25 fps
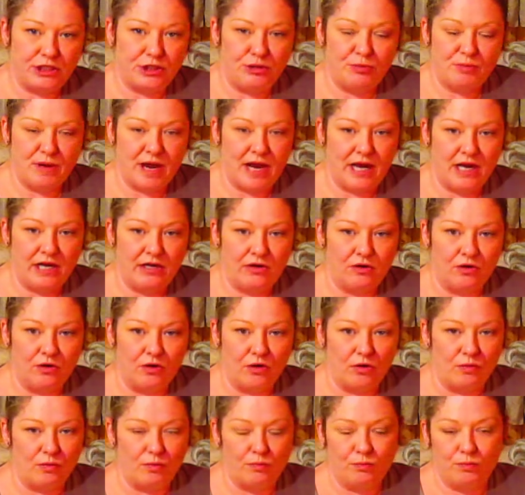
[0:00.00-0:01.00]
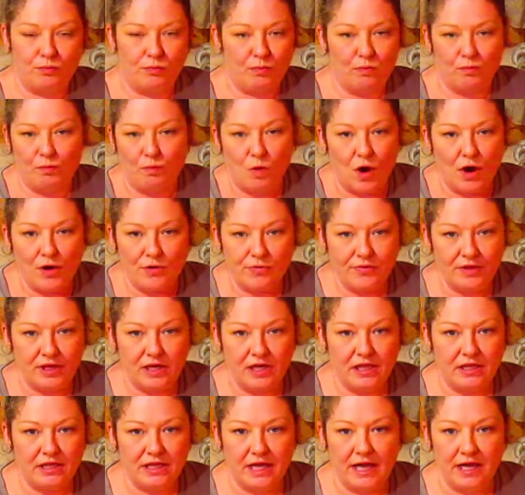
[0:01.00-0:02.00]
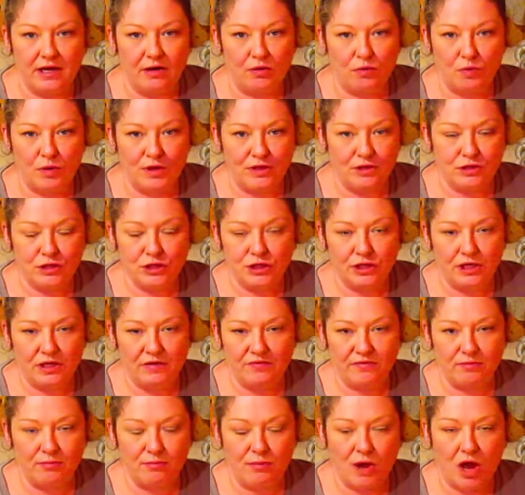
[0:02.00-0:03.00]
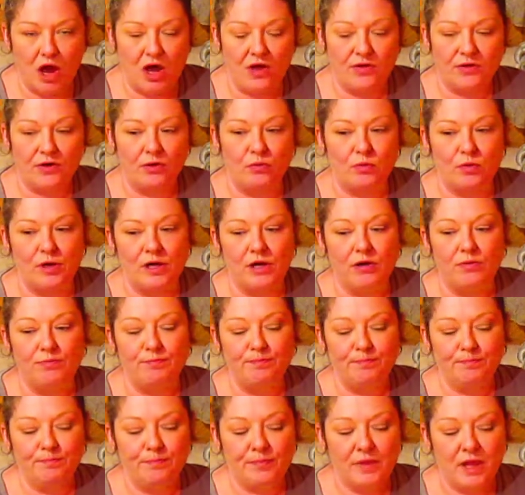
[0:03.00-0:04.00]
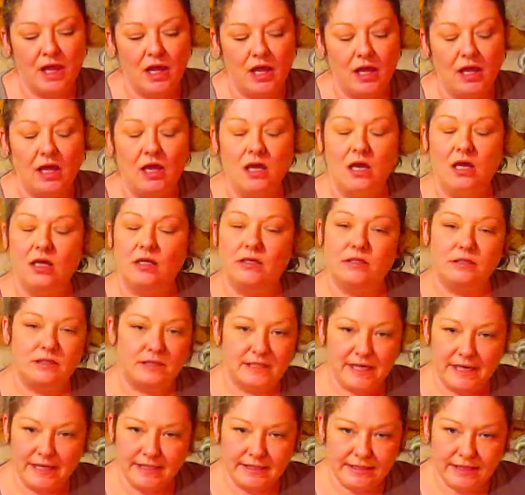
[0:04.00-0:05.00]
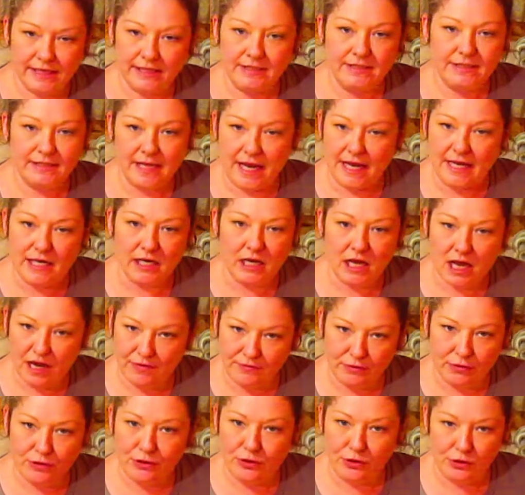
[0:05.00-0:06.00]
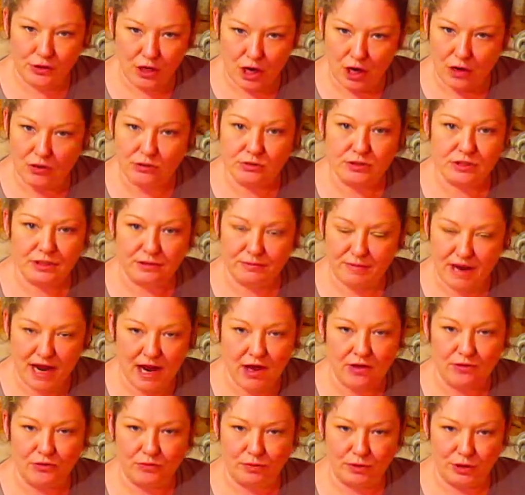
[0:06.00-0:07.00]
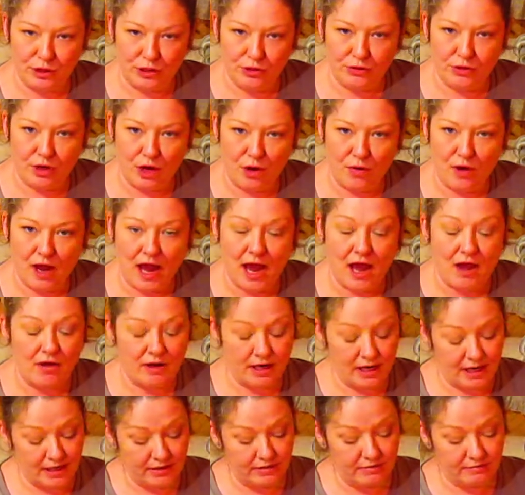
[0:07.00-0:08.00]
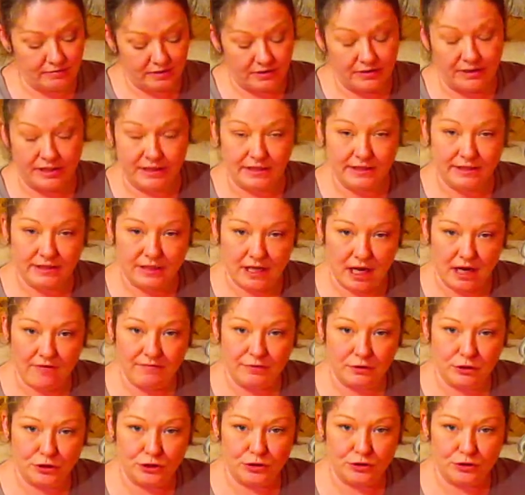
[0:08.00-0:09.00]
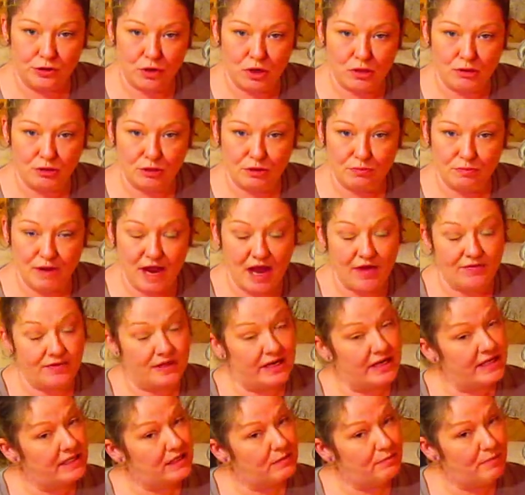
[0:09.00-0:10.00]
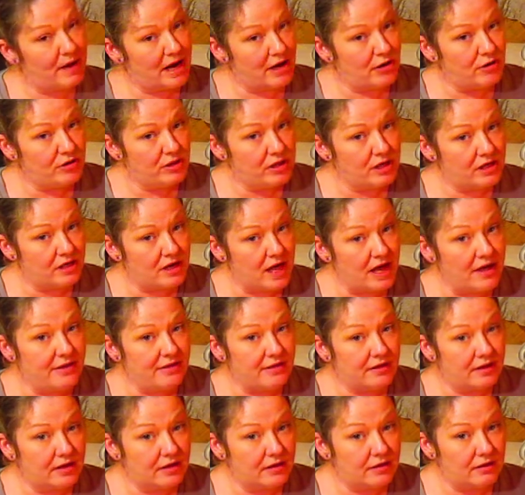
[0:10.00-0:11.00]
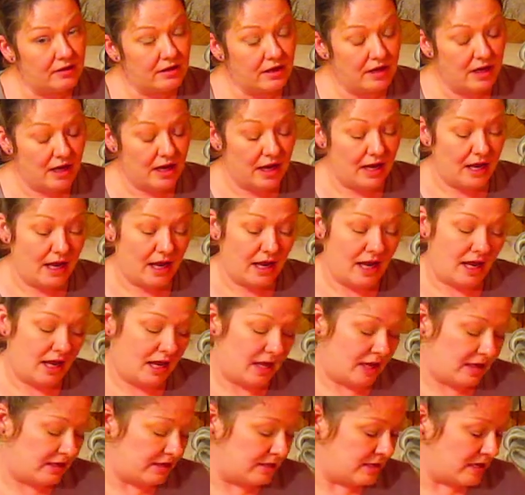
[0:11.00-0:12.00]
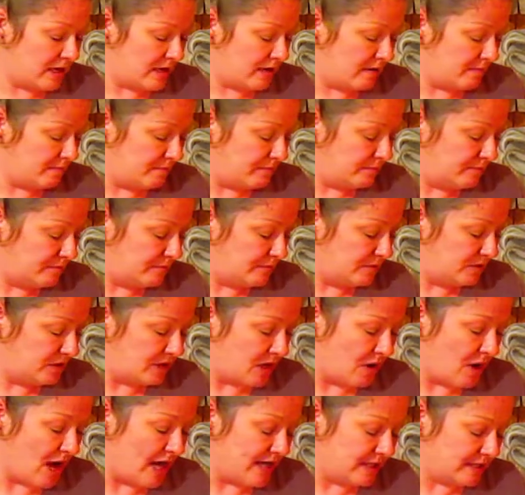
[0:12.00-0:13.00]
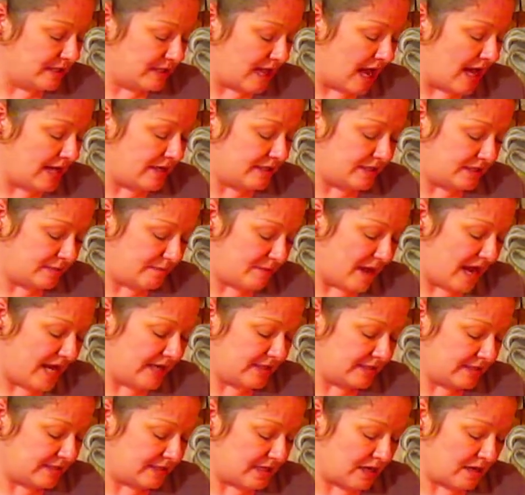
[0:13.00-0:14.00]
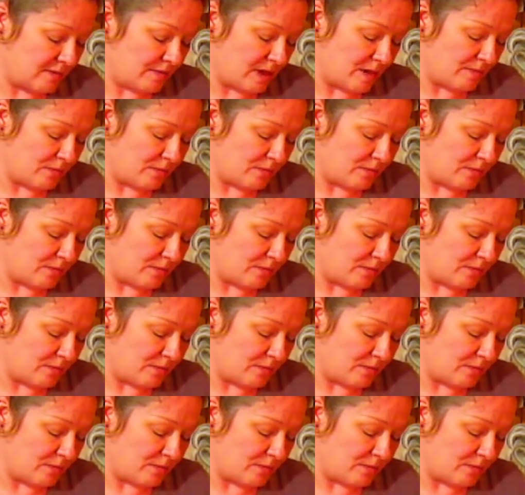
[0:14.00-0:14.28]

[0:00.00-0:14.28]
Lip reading: you make are worth anything, or whether you should even bother. Well, the CDC is saying cover your nose and mouth when you go out, and this covers your nose and mouth, and it's better than nothing. And so I decided to make some.